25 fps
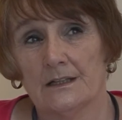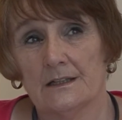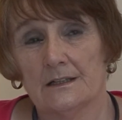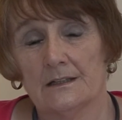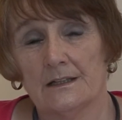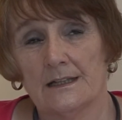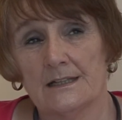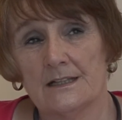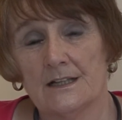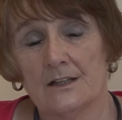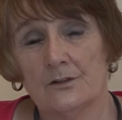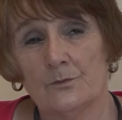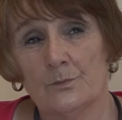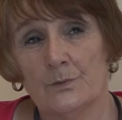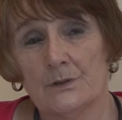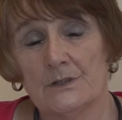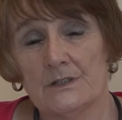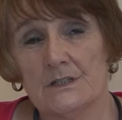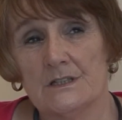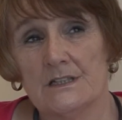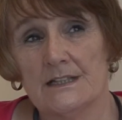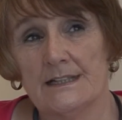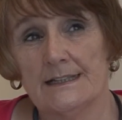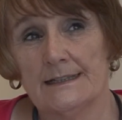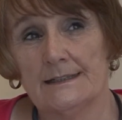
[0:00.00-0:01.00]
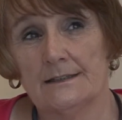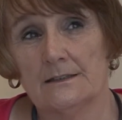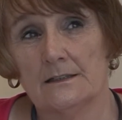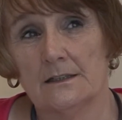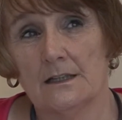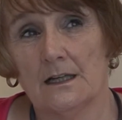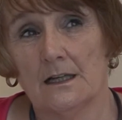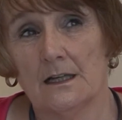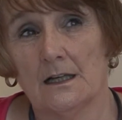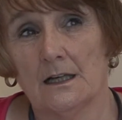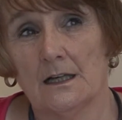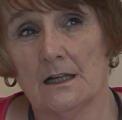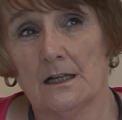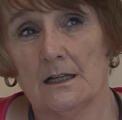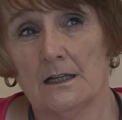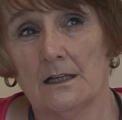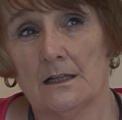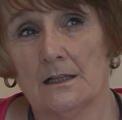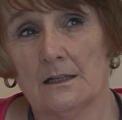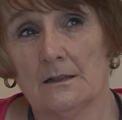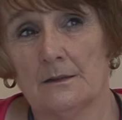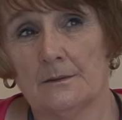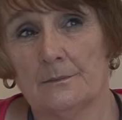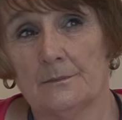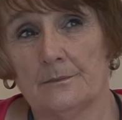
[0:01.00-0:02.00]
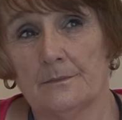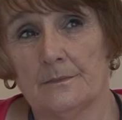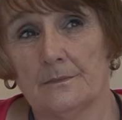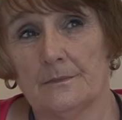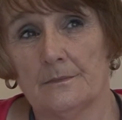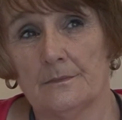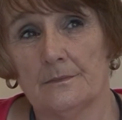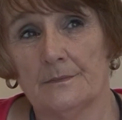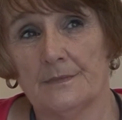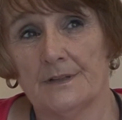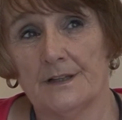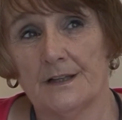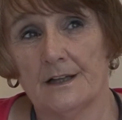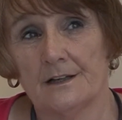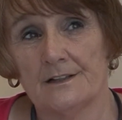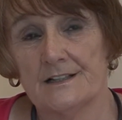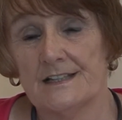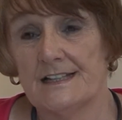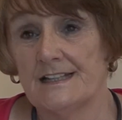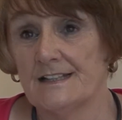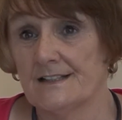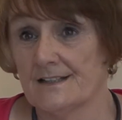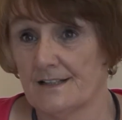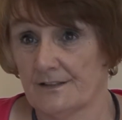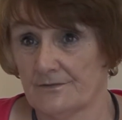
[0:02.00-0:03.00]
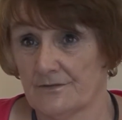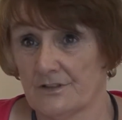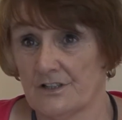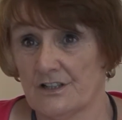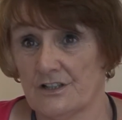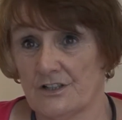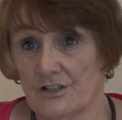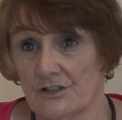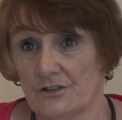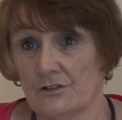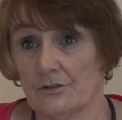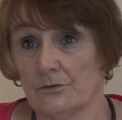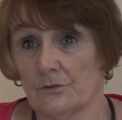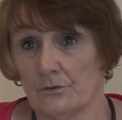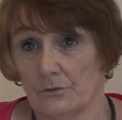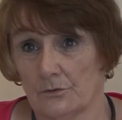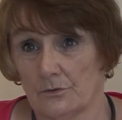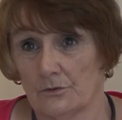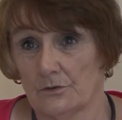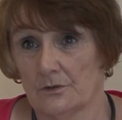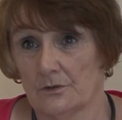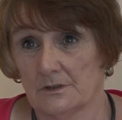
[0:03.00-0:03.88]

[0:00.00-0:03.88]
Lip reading: It opened in 1972.